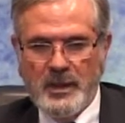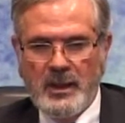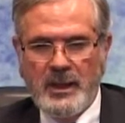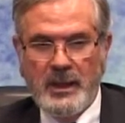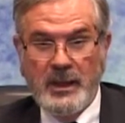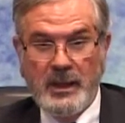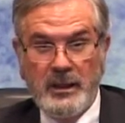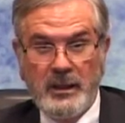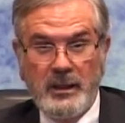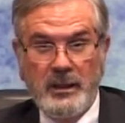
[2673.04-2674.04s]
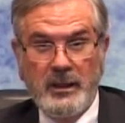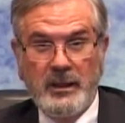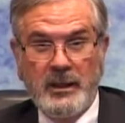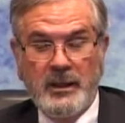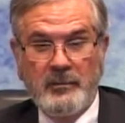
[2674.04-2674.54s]
And
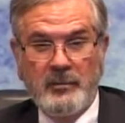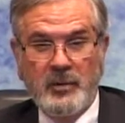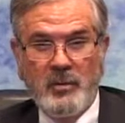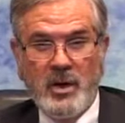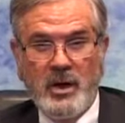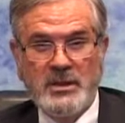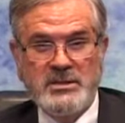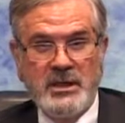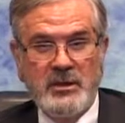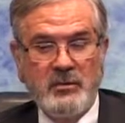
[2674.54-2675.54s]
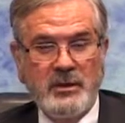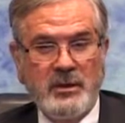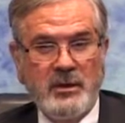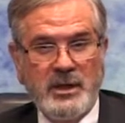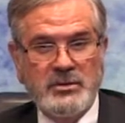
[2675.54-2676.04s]
Lamar Alexander won the
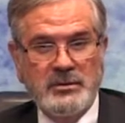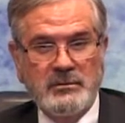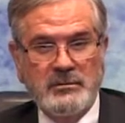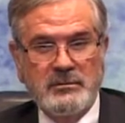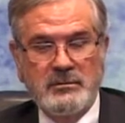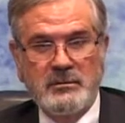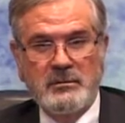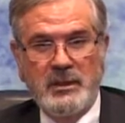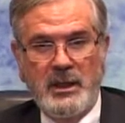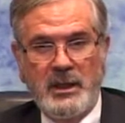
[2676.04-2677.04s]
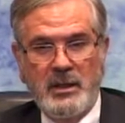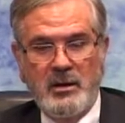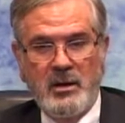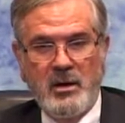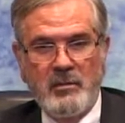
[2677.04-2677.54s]
election,
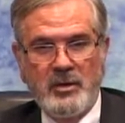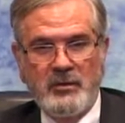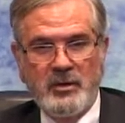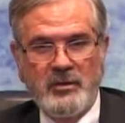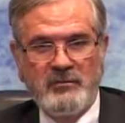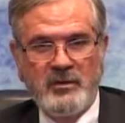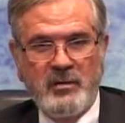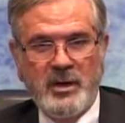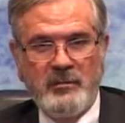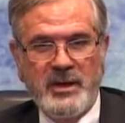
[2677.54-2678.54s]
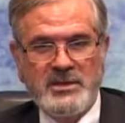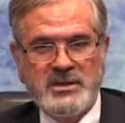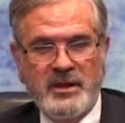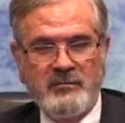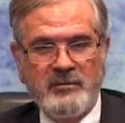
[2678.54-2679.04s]
and Aubrey told me if I wanted to pass
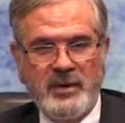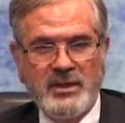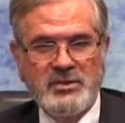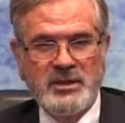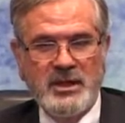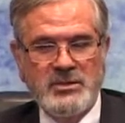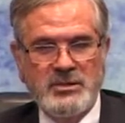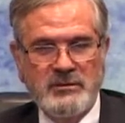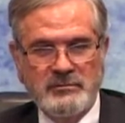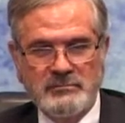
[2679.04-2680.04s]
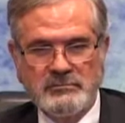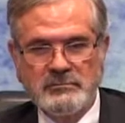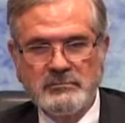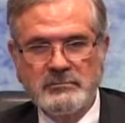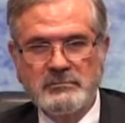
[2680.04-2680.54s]
on information, I should
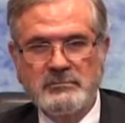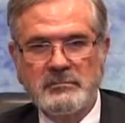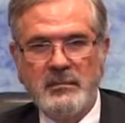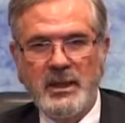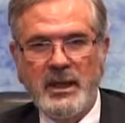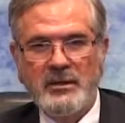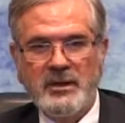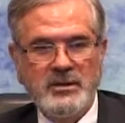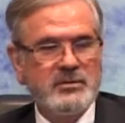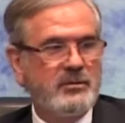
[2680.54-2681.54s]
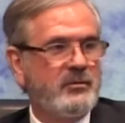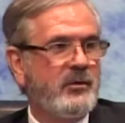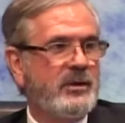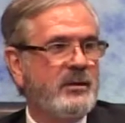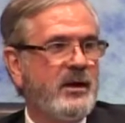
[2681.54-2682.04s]
get in touch with
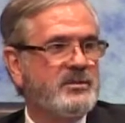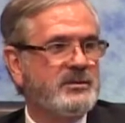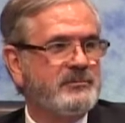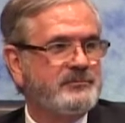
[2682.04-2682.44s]
Fred Thompson,